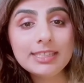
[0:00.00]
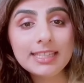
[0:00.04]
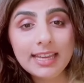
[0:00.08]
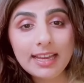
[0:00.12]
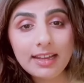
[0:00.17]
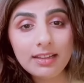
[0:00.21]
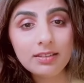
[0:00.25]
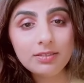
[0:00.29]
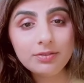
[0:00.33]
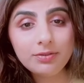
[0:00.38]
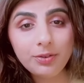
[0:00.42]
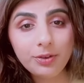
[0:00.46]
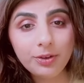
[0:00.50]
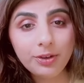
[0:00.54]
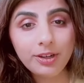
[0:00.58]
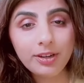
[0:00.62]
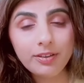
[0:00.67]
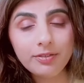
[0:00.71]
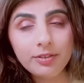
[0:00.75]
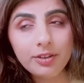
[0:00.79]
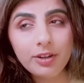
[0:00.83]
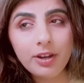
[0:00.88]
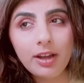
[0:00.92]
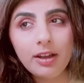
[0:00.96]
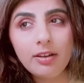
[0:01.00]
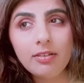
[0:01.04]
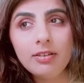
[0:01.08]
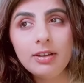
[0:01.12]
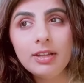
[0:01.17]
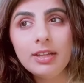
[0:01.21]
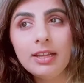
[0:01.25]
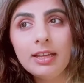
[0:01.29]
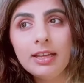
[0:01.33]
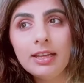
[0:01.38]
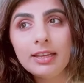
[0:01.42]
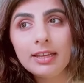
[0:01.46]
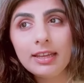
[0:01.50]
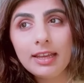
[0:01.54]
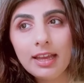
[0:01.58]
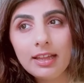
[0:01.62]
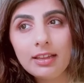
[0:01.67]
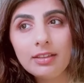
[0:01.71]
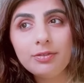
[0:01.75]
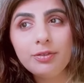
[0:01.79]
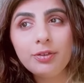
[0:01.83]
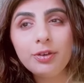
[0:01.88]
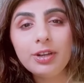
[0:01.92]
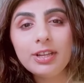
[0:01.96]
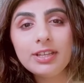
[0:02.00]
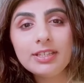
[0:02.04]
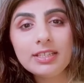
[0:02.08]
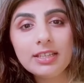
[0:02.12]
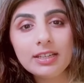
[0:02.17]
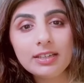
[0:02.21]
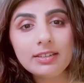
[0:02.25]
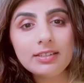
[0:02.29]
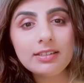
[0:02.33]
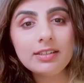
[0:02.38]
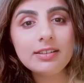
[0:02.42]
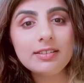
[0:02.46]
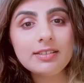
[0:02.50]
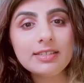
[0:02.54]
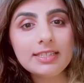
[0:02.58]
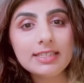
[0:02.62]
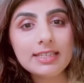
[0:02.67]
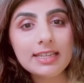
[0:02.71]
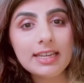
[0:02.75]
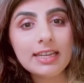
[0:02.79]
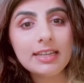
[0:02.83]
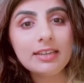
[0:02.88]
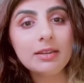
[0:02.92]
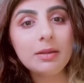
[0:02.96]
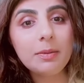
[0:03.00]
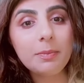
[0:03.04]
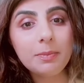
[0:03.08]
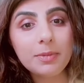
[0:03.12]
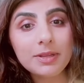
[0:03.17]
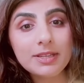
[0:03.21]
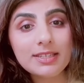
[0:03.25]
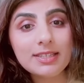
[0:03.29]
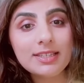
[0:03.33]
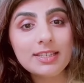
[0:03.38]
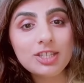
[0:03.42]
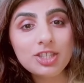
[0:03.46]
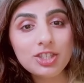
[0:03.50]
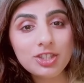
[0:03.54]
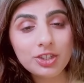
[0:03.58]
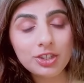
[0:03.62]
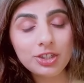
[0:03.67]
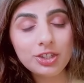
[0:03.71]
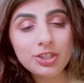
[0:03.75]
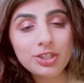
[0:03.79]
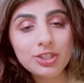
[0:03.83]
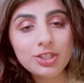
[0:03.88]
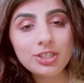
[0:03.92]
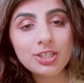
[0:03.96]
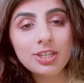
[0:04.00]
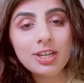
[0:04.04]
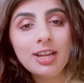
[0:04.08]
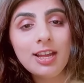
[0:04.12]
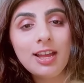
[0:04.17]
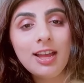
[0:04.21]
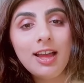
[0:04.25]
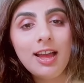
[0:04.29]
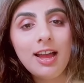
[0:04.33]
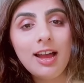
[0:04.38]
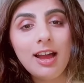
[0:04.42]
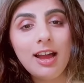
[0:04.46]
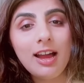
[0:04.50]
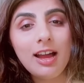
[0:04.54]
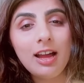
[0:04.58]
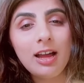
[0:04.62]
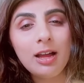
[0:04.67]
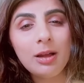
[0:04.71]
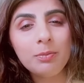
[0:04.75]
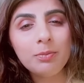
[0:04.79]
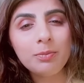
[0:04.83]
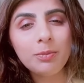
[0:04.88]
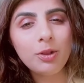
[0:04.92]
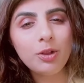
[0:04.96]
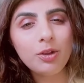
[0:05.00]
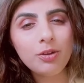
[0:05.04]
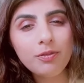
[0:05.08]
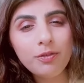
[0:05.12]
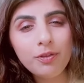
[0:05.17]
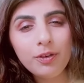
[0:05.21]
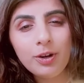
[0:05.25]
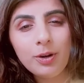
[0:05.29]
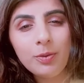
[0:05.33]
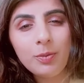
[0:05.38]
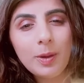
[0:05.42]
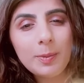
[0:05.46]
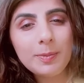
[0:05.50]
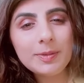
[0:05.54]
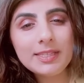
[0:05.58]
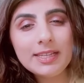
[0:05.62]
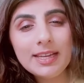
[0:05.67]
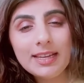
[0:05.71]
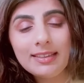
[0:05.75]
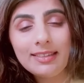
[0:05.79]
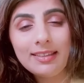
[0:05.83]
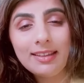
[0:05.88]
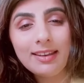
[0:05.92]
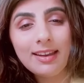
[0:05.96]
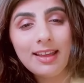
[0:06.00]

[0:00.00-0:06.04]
California for now. California Secretary of State Business Search. Look for a website that